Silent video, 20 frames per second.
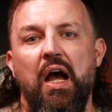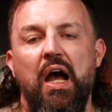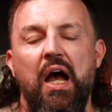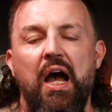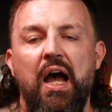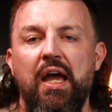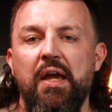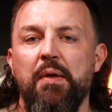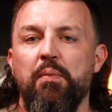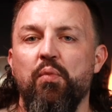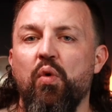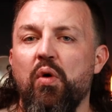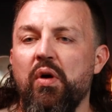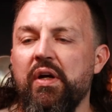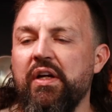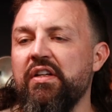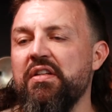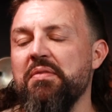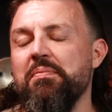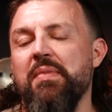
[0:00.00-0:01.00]
I am wanting
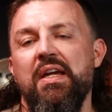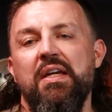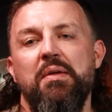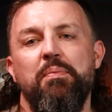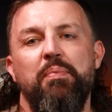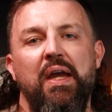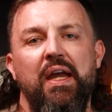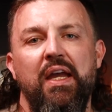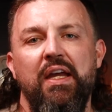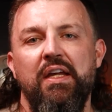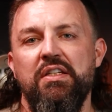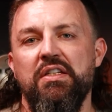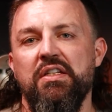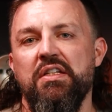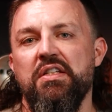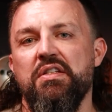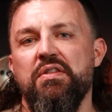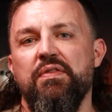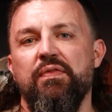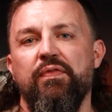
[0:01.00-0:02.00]
to make
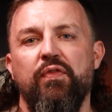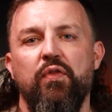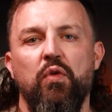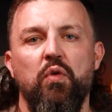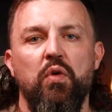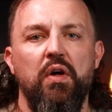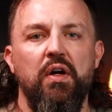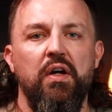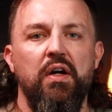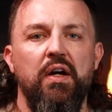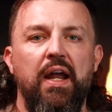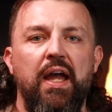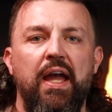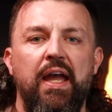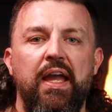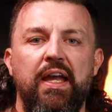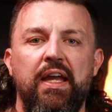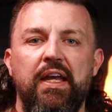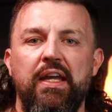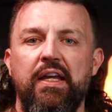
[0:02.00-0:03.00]
pages for
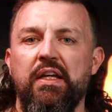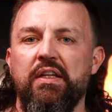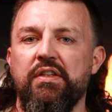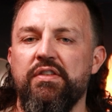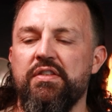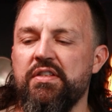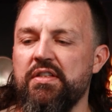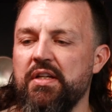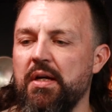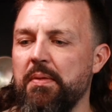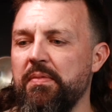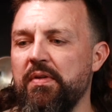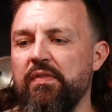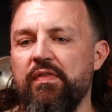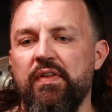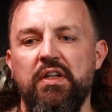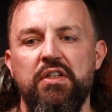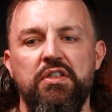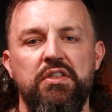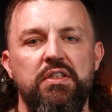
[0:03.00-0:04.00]
a
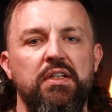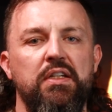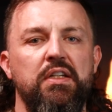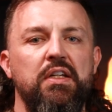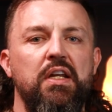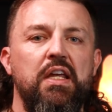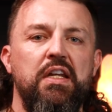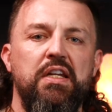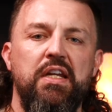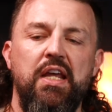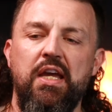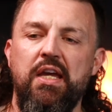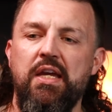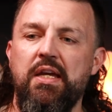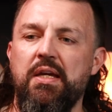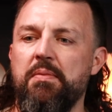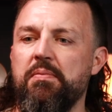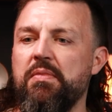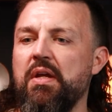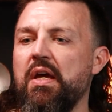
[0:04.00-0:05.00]
subdivision
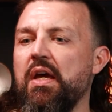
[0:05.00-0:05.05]
named